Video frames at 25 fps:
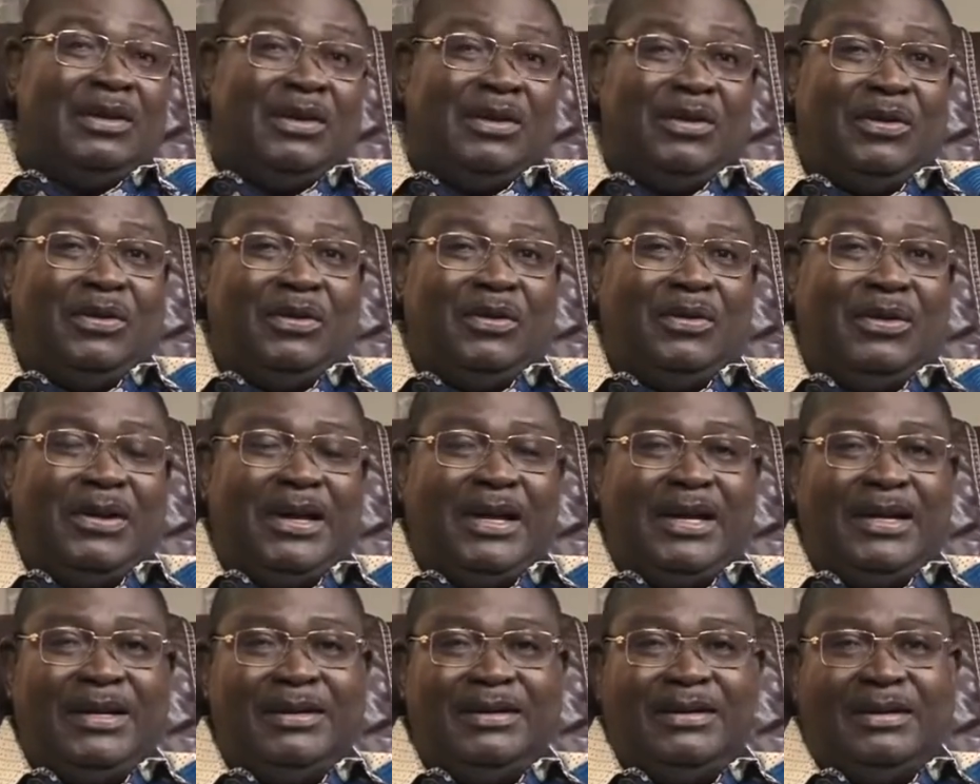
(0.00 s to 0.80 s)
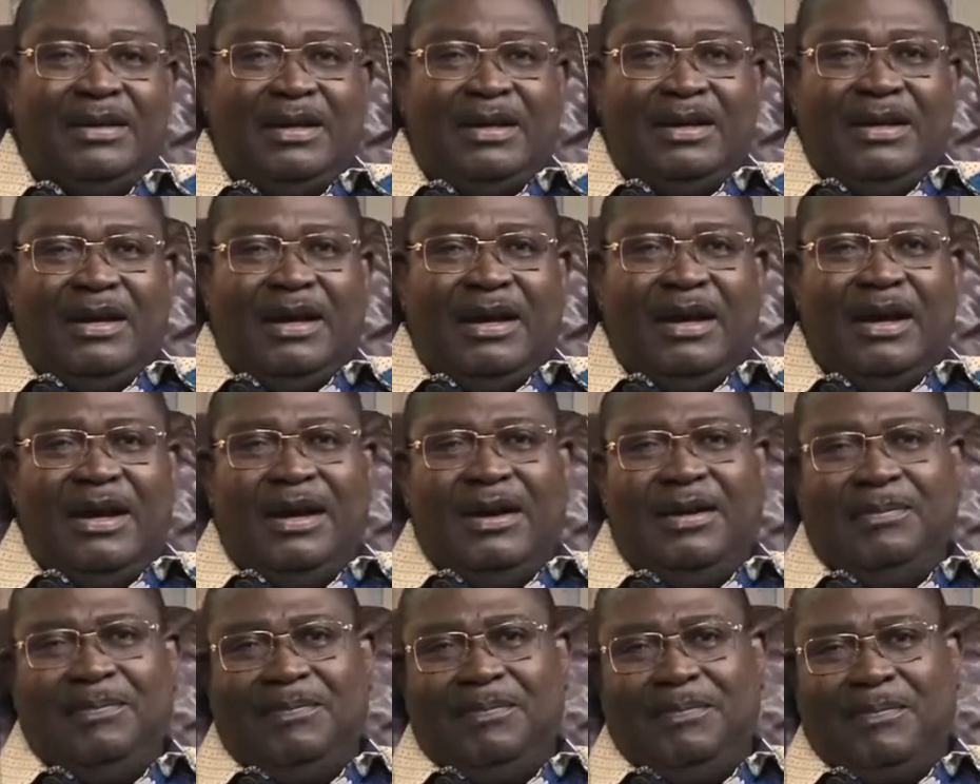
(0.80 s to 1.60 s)
you know, in
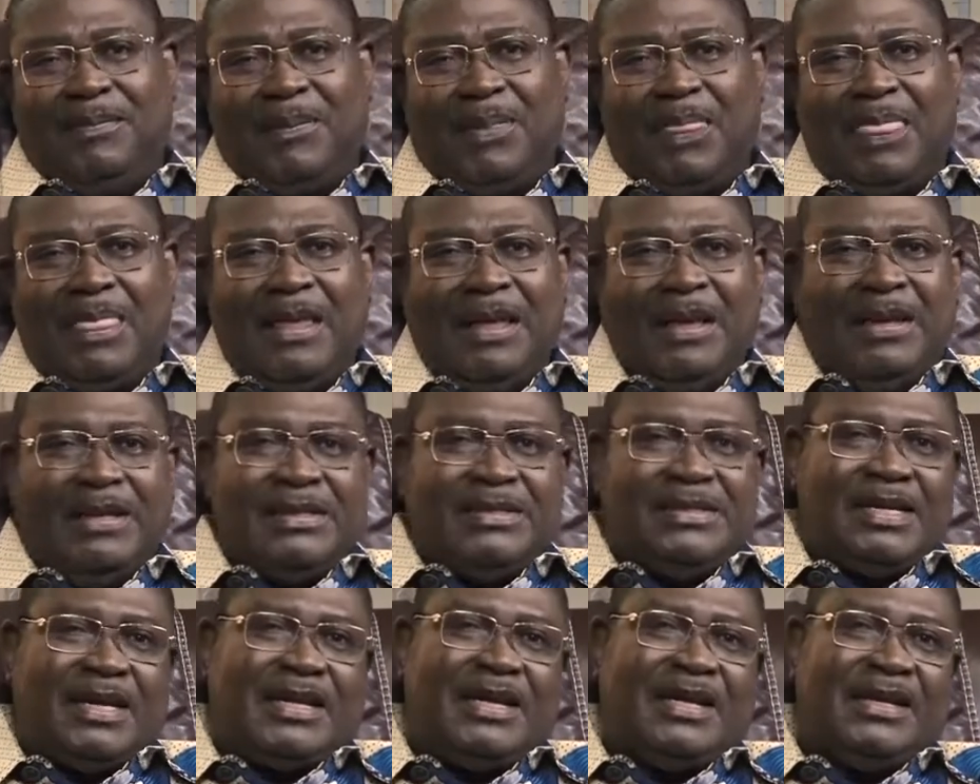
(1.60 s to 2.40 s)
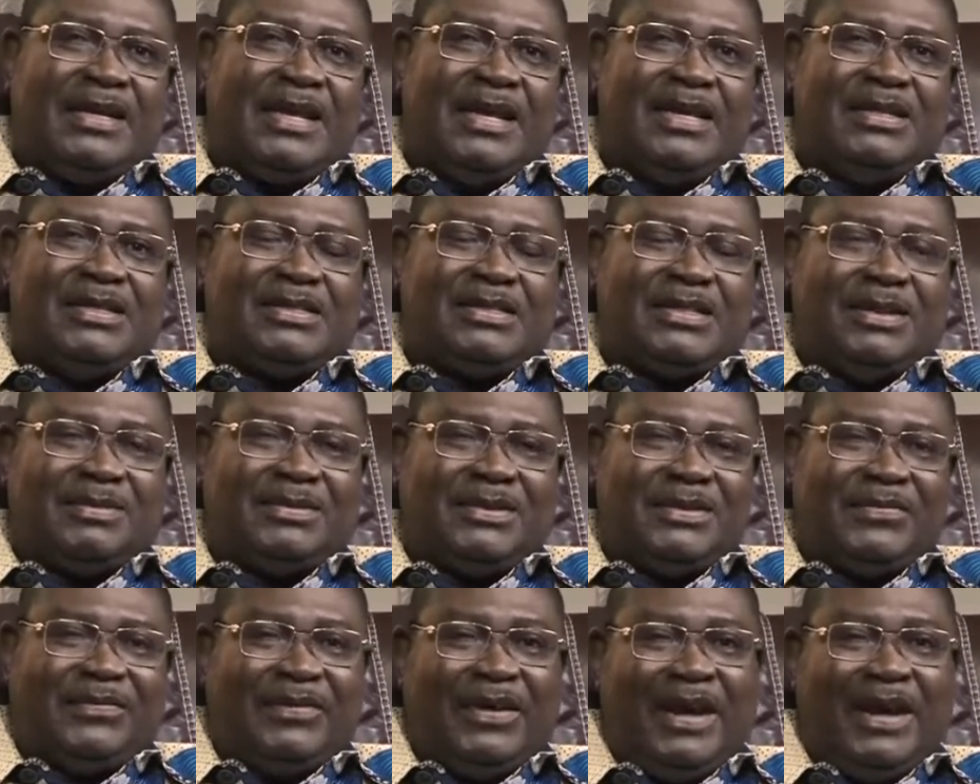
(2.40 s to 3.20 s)
2nd Kings chapter